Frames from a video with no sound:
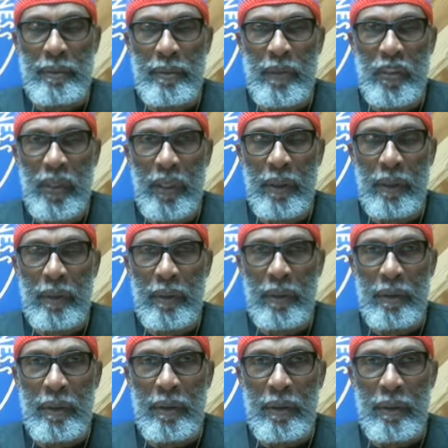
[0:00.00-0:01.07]
See?
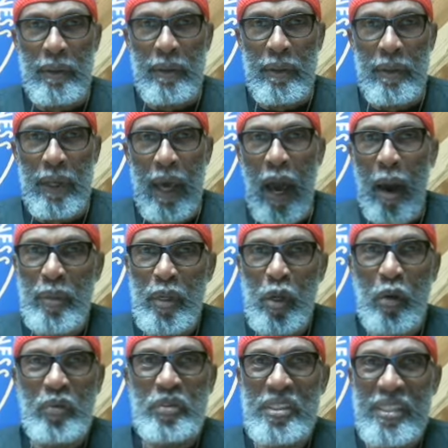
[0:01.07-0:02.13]

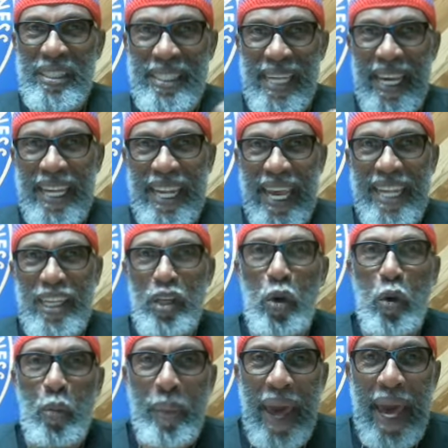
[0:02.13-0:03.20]
Amenophis II had to
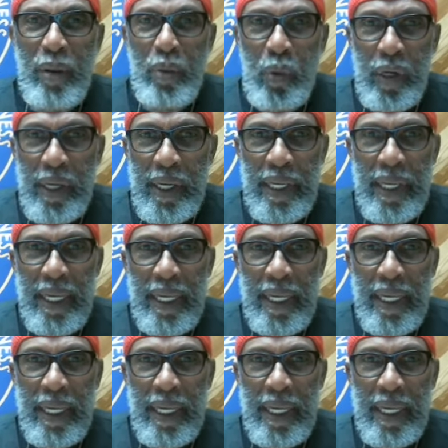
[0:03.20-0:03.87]
go back what?